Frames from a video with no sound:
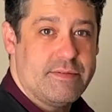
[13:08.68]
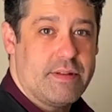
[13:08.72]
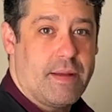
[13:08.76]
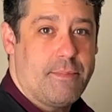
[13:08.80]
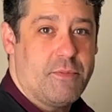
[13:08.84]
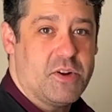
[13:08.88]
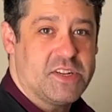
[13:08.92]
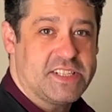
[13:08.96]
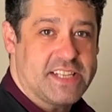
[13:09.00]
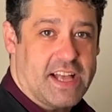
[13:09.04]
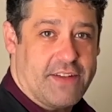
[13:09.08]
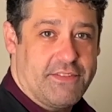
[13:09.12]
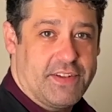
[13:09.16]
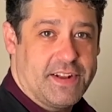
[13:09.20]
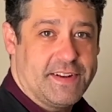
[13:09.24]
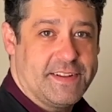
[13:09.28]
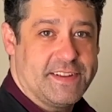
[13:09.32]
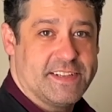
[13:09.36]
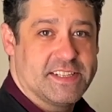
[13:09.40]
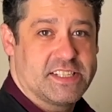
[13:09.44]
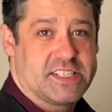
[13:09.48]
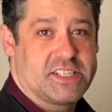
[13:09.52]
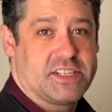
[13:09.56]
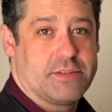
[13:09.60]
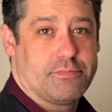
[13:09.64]
number 7
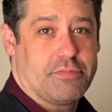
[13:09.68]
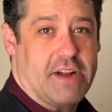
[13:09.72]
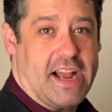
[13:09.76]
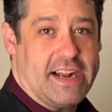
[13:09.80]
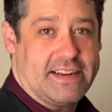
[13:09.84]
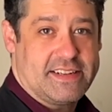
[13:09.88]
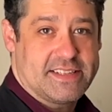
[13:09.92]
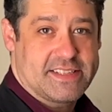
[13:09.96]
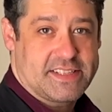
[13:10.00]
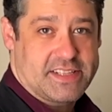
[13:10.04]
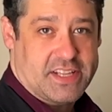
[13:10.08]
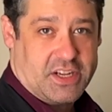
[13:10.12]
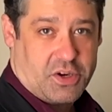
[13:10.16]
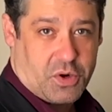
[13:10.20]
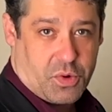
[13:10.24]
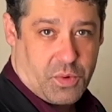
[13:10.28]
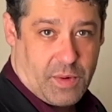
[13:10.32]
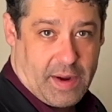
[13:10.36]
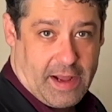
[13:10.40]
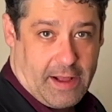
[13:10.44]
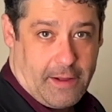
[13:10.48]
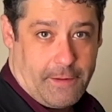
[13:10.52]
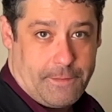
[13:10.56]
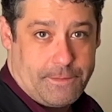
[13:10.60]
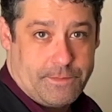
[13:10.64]
is to practice the
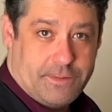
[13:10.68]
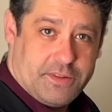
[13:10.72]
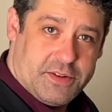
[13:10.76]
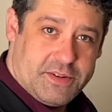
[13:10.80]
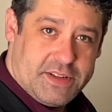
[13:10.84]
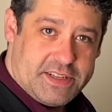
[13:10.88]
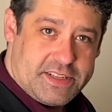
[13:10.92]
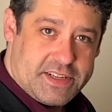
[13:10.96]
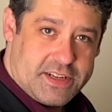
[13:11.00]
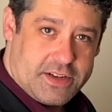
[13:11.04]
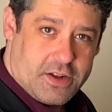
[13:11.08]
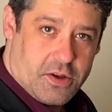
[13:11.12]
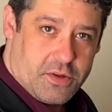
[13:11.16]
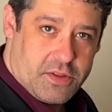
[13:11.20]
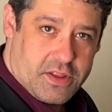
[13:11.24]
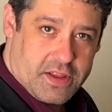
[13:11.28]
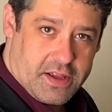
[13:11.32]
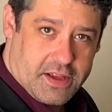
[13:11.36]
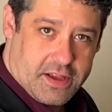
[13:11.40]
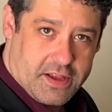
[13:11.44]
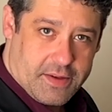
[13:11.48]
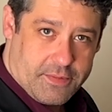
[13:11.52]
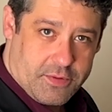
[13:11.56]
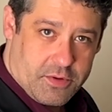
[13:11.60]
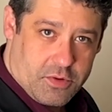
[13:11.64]
chorale. You need to know
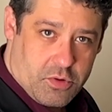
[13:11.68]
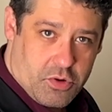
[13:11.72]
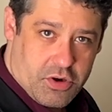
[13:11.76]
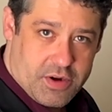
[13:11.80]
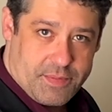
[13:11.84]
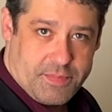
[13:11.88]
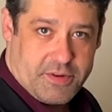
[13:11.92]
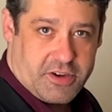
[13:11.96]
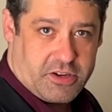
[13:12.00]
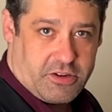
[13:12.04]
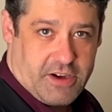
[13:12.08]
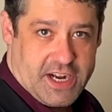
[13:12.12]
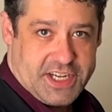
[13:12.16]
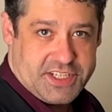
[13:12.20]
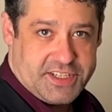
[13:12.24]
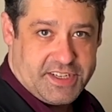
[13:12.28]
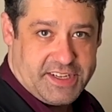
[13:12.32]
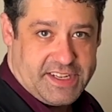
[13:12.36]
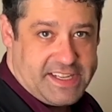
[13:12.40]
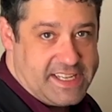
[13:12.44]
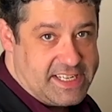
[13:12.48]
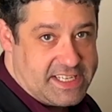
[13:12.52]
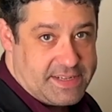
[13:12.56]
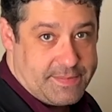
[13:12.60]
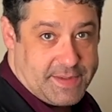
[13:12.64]
the chord
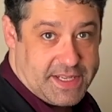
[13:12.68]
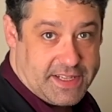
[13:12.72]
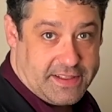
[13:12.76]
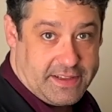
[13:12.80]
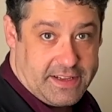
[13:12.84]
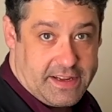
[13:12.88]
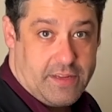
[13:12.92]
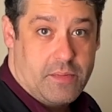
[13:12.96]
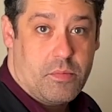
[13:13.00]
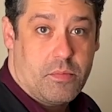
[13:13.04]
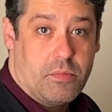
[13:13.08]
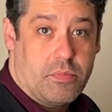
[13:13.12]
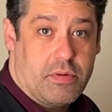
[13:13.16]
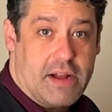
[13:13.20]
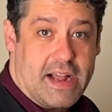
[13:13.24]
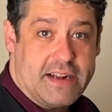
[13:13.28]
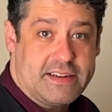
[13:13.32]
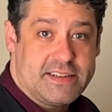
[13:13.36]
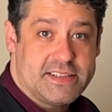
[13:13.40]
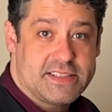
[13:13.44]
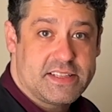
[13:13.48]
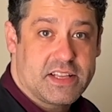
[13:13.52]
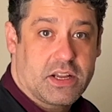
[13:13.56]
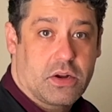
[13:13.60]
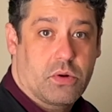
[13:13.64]
progression intimately.
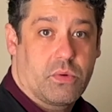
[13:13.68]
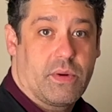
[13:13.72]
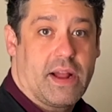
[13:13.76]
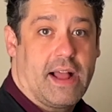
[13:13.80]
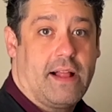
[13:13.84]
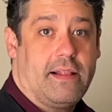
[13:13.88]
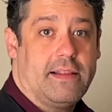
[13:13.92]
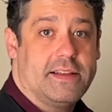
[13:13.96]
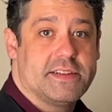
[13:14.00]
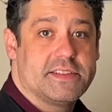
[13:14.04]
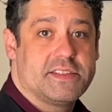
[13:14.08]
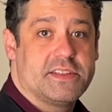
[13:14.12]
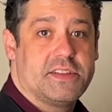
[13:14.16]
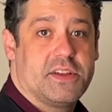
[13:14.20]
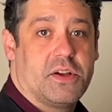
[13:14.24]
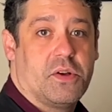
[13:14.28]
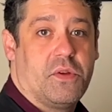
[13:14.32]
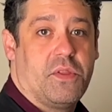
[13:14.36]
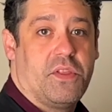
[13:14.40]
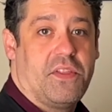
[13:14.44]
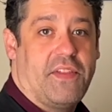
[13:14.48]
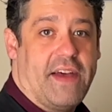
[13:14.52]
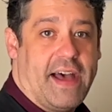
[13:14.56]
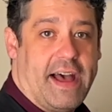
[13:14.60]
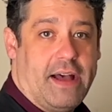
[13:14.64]
Practice the chorale as though
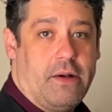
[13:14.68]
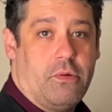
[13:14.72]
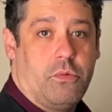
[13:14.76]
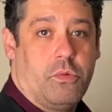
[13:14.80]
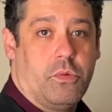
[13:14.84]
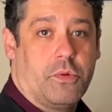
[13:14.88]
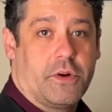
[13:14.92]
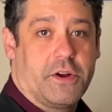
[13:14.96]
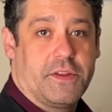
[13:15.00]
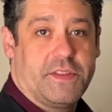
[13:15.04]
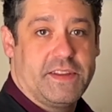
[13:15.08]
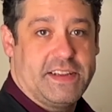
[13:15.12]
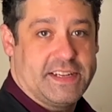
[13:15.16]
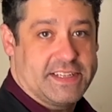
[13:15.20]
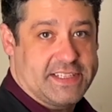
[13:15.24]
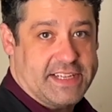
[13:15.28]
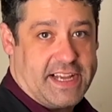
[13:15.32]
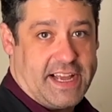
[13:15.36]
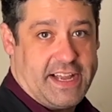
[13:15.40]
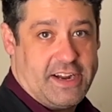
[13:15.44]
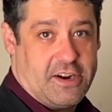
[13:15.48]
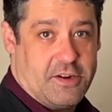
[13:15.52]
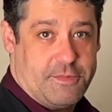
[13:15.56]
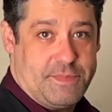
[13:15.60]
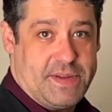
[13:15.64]
that were the
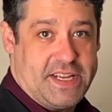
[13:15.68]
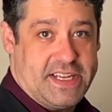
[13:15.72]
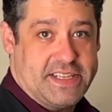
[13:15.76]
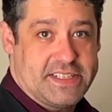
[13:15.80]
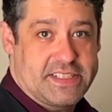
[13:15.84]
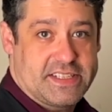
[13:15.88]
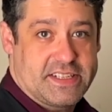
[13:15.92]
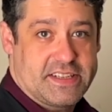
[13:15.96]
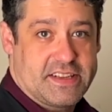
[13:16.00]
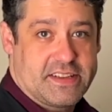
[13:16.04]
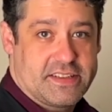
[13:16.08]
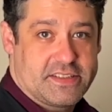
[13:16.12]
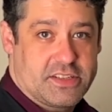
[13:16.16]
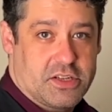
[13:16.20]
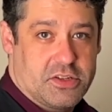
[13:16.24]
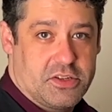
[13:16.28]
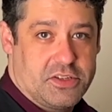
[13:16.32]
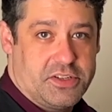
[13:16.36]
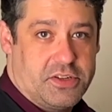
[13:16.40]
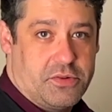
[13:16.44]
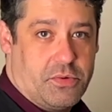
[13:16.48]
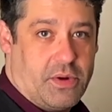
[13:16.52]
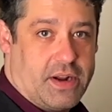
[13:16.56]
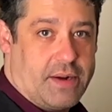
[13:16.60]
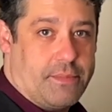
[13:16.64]
entire piece. So
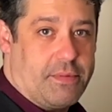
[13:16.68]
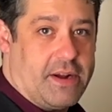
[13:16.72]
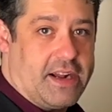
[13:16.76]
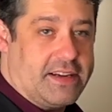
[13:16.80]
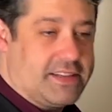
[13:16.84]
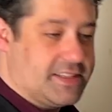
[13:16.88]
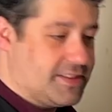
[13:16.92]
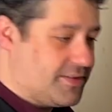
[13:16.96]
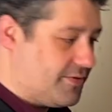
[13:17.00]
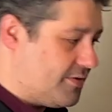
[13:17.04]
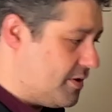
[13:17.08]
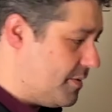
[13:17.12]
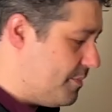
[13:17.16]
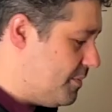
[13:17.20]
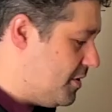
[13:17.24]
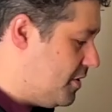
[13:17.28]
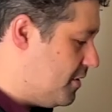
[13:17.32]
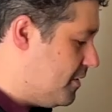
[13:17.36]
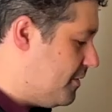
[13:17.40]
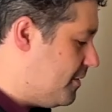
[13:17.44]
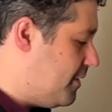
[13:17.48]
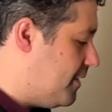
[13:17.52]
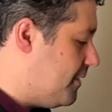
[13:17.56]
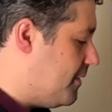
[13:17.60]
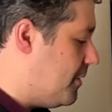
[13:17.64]
you want to practice for
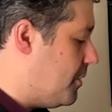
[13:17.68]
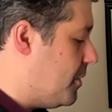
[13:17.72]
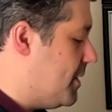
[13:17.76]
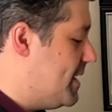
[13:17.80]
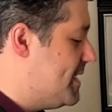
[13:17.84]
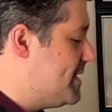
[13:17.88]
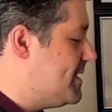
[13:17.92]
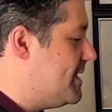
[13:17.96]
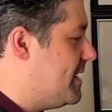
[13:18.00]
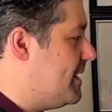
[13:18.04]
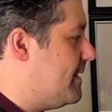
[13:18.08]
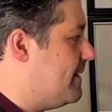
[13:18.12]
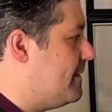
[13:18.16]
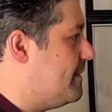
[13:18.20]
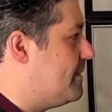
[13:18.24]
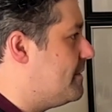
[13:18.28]
beautiful voicing,